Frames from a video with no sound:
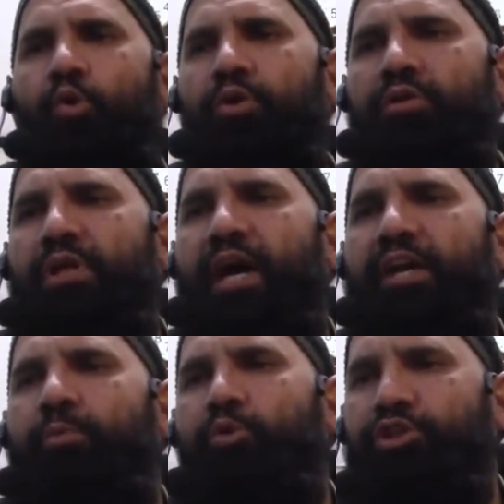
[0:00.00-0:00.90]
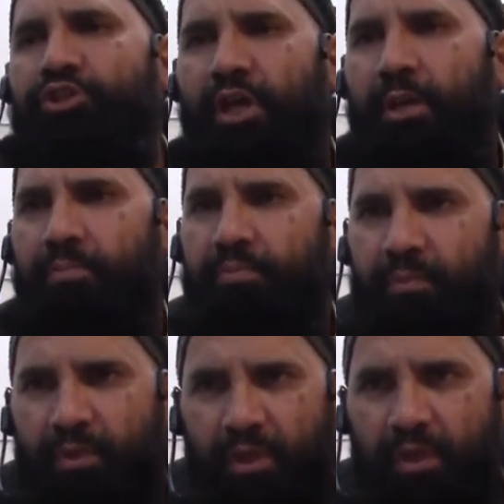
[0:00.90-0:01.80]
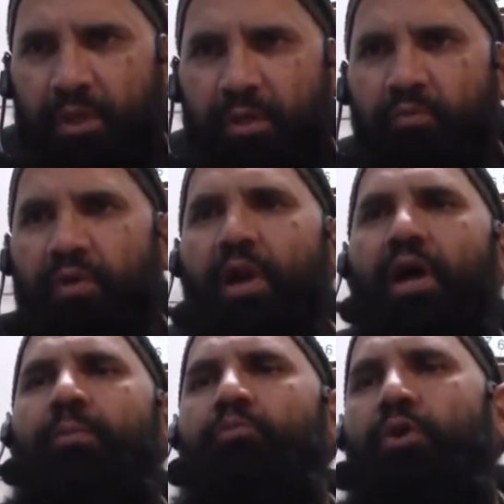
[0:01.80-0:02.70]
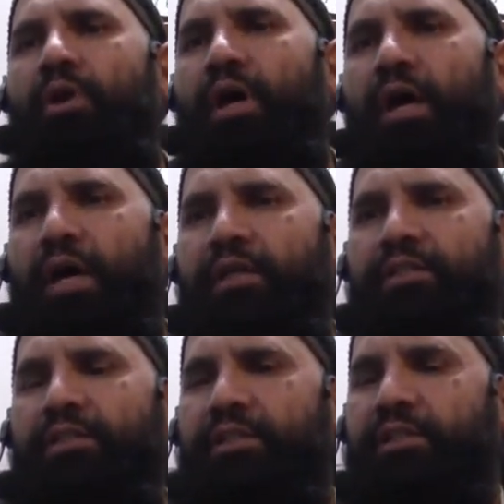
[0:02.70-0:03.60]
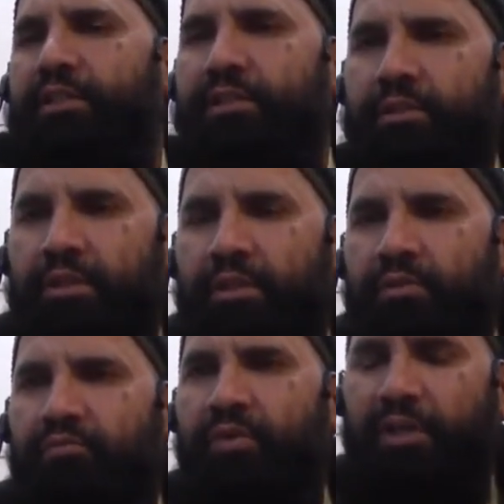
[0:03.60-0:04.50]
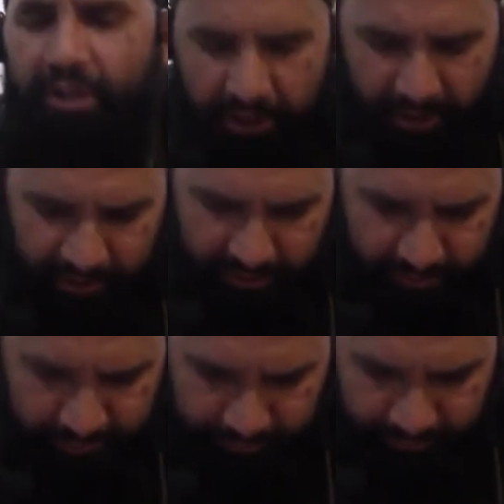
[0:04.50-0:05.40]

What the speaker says: called Ta'limul Islam, where alhamdulillah I studied for 8 years.